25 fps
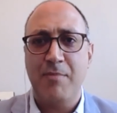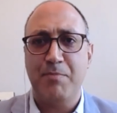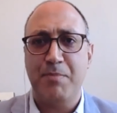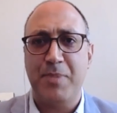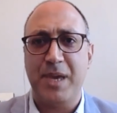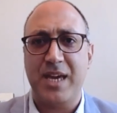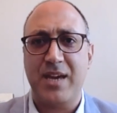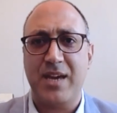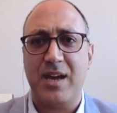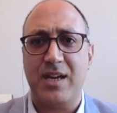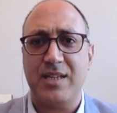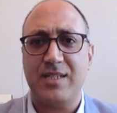
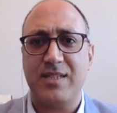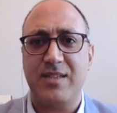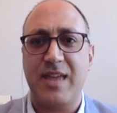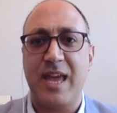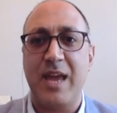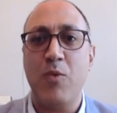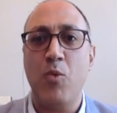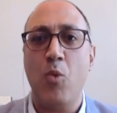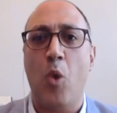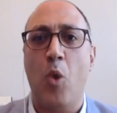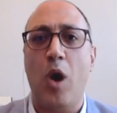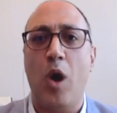because
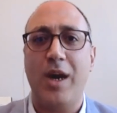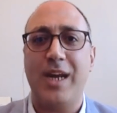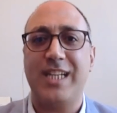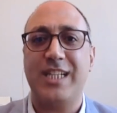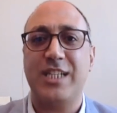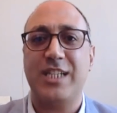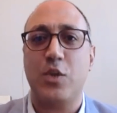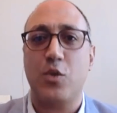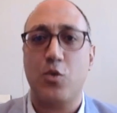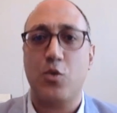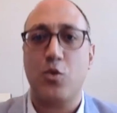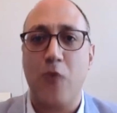they
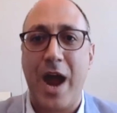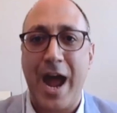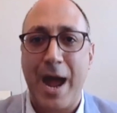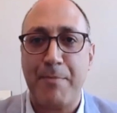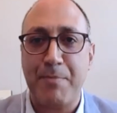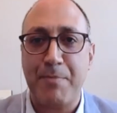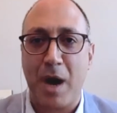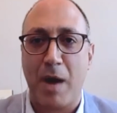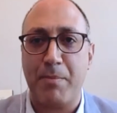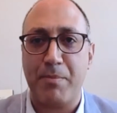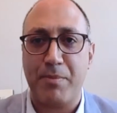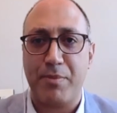wanted to
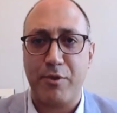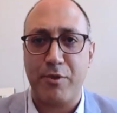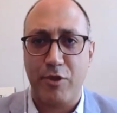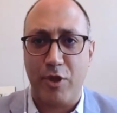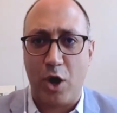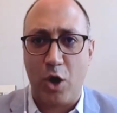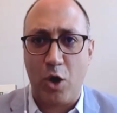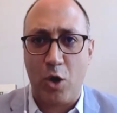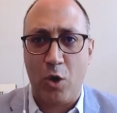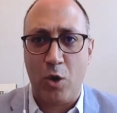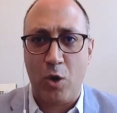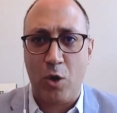wrap up
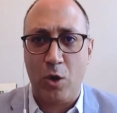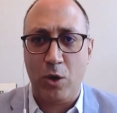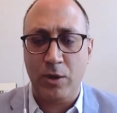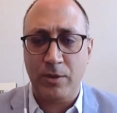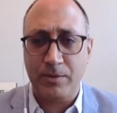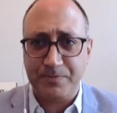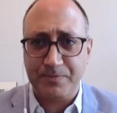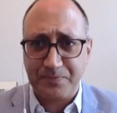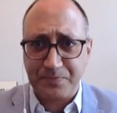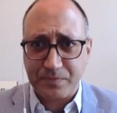the whole